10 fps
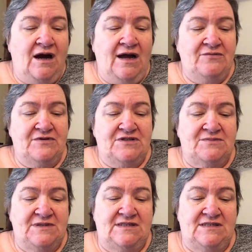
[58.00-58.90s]
I wish
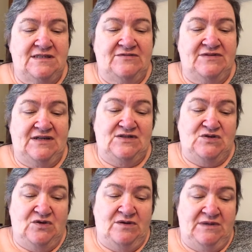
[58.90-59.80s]
Mrs. lived next
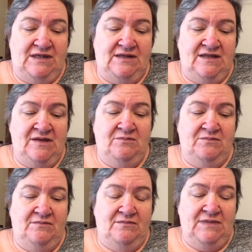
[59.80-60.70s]
door to me.
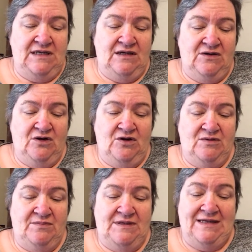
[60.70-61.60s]
Then me and her
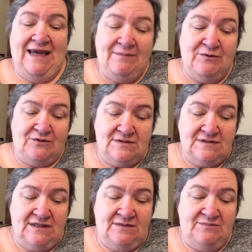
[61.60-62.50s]
would be
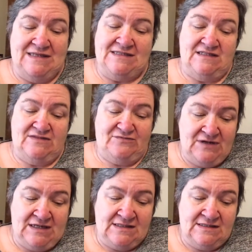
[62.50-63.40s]
neighbors and bestest
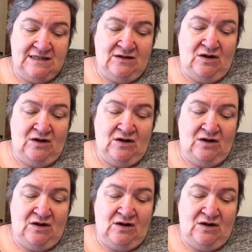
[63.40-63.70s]
friends, and